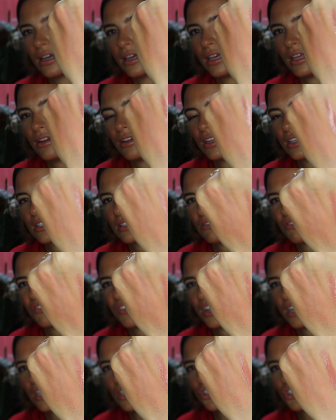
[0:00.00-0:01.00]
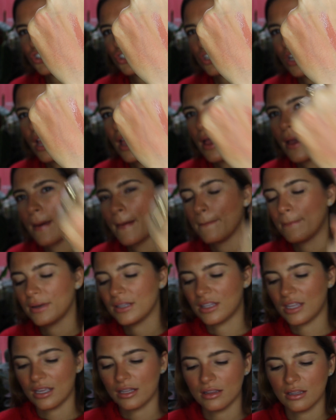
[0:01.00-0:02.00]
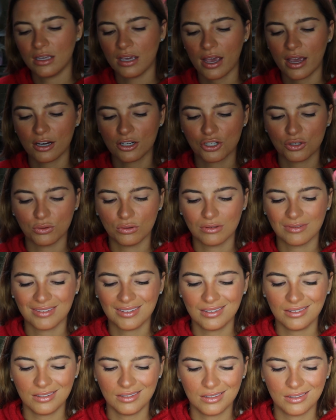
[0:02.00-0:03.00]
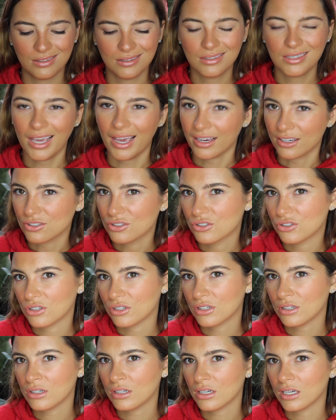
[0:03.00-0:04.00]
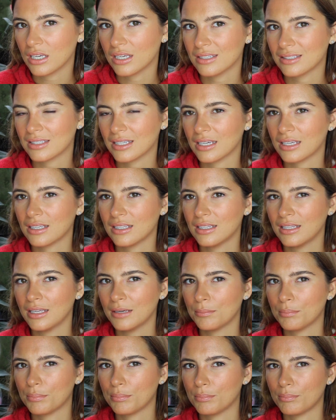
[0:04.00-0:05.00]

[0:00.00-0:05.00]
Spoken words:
in its finish, but then the actual texture is like a lip